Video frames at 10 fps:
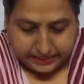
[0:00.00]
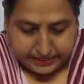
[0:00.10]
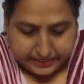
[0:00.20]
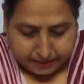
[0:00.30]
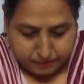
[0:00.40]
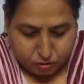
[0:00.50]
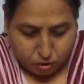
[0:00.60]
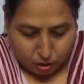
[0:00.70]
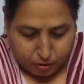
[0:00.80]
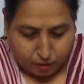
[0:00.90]
some
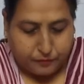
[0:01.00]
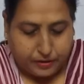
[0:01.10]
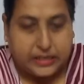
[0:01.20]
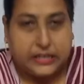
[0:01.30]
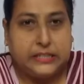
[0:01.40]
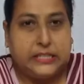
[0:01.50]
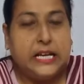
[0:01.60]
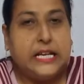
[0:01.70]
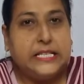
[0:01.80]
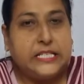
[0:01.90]
sort of earth
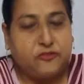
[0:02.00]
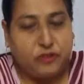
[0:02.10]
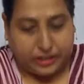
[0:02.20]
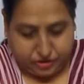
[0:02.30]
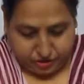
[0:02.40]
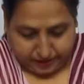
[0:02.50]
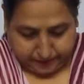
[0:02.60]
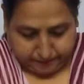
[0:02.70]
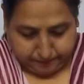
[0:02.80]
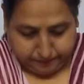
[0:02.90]
structure.
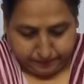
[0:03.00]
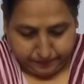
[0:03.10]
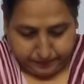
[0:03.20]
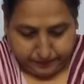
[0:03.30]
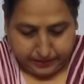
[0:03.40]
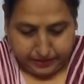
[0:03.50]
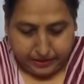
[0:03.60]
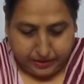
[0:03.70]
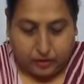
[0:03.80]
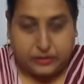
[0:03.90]

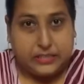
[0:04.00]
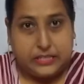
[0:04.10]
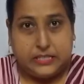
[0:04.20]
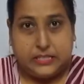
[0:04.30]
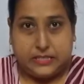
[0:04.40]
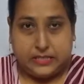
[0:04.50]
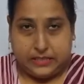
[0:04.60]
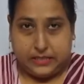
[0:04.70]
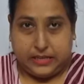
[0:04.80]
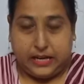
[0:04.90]
Now this is
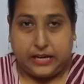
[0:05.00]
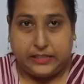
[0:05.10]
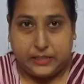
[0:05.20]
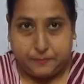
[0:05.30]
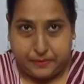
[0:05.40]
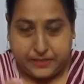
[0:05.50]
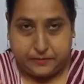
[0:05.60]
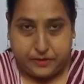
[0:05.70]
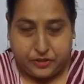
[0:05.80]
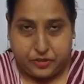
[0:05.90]
at the space
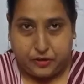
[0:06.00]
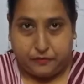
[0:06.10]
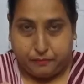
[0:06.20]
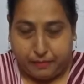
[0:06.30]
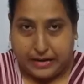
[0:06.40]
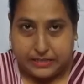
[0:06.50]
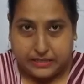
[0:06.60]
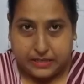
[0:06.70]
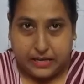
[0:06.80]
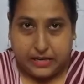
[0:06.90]
station of
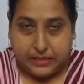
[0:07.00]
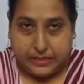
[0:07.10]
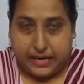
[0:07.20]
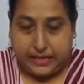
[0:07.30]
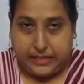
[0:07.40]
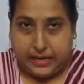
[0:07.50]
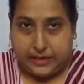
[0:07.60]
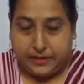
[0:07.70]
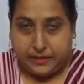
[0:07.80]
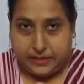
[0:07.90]
Mars. There they
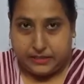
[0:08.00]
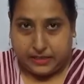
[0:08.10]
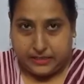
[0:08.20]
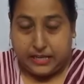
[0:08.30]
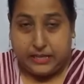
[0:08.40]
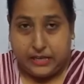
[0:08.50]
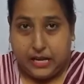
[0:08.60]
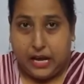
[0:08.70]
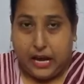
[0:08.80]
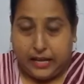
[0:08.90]
are discussing
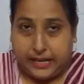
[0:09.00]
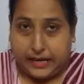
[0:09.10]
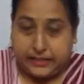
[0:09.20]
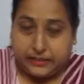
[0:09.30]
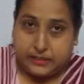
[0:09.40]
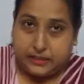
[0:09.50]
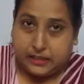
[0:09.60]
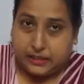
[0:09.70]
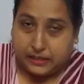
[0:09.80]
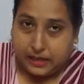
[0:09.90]
that
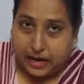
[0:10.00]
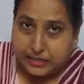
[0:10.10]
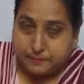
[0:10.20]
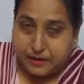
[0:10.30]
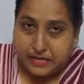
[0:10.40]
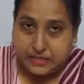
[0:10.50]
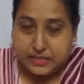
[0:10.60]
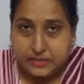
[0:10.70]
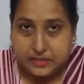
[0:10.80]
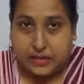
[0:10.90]
our
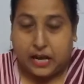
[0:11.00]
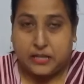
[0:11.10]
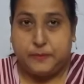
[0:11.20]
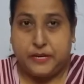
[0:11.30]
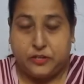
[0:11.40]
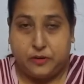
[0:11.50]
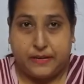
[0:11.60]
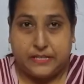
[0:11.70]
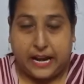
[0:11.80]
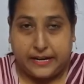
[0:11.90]
spaceship
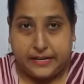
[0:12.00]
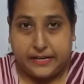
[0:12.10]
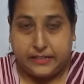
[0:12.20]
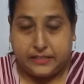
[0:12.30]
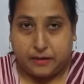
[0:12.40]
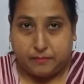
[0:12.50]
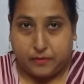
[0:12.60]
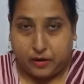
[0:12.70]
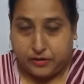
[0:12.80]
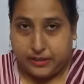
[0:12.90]
has landed
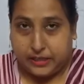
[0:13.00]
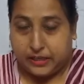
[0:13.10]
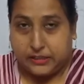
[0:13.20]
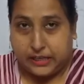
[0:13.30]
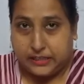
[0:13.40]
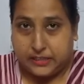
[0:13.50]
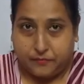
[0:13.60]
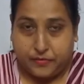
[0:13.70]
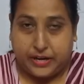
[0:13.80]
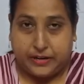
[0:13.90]
on the earth and
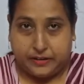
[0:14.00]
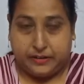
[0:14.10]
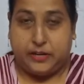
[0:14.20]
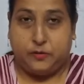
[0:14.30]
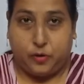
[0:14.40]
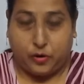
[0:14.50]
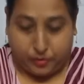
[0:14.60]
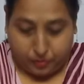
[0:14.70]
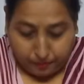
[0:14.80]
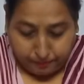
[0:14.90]
somewhere they do
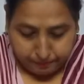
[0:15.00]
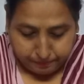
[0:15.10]
not know.